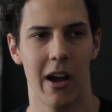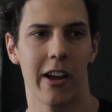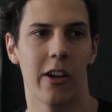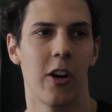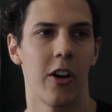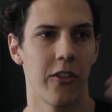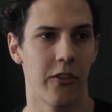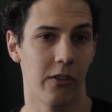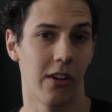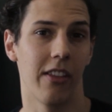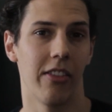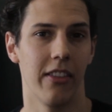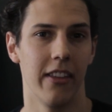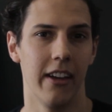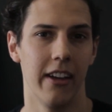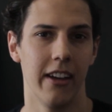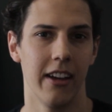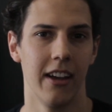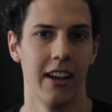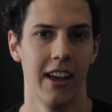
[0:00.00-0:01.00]
I can't run
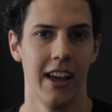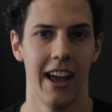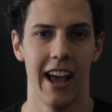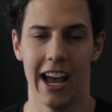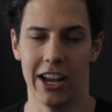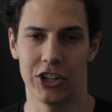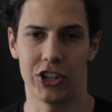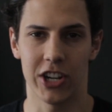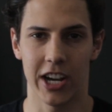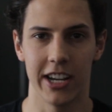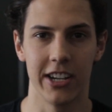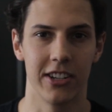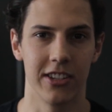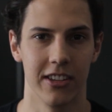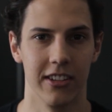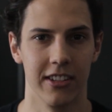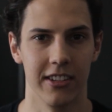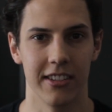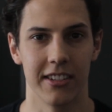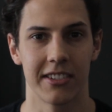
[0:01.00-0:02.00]
there and change
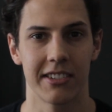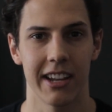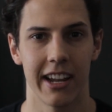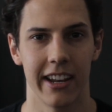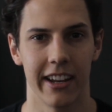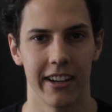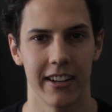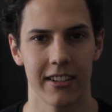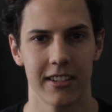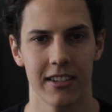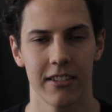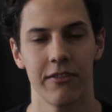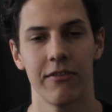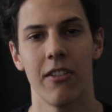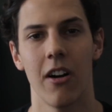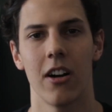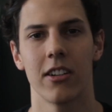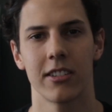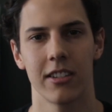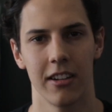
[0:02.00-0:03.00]
the settings
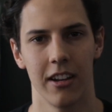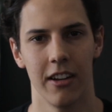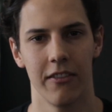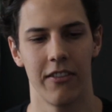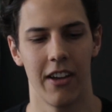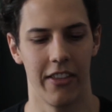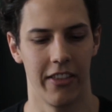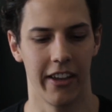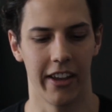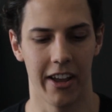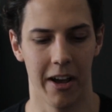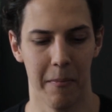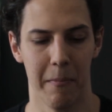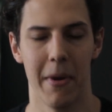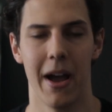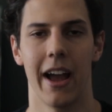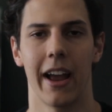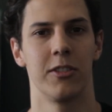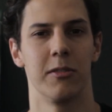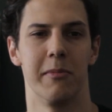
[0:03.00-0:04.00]
fast enough and then come
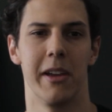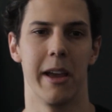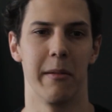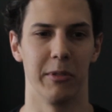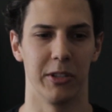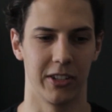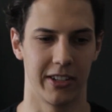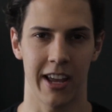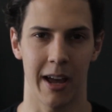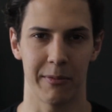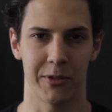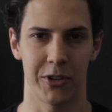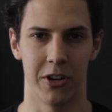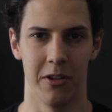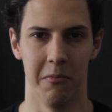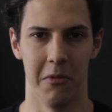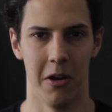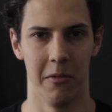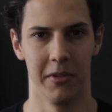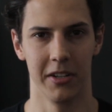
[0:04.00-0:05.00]
back to be able to capture a
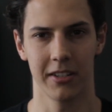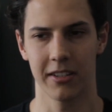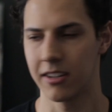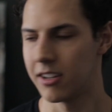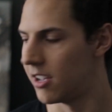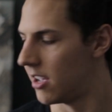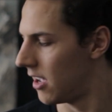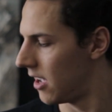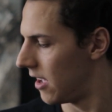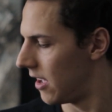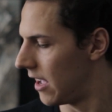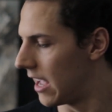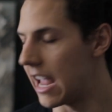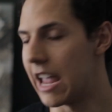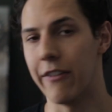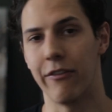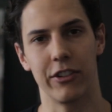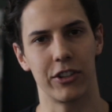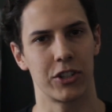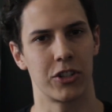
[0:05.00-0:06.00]
moment
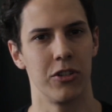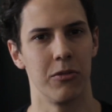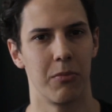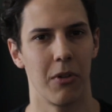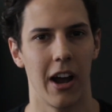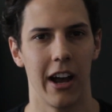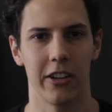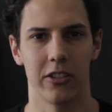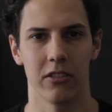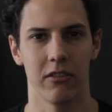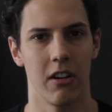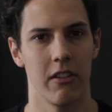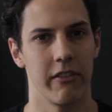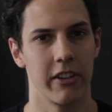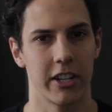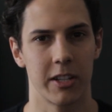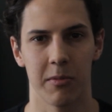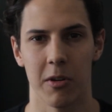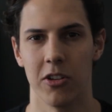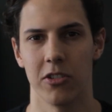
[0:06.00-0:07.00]
if it's too bright or
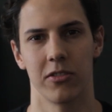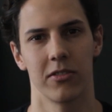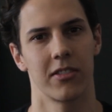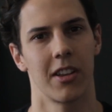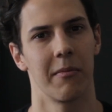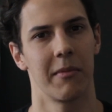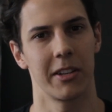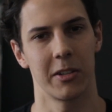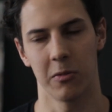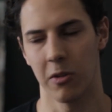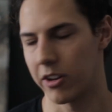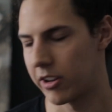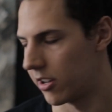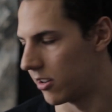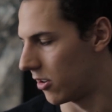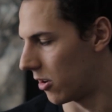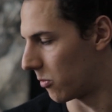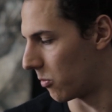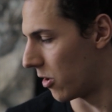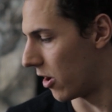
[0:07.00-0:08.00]
overexposed or something's
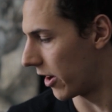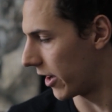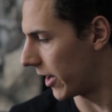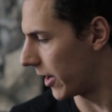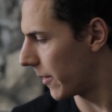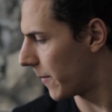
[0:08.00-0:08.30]
not working.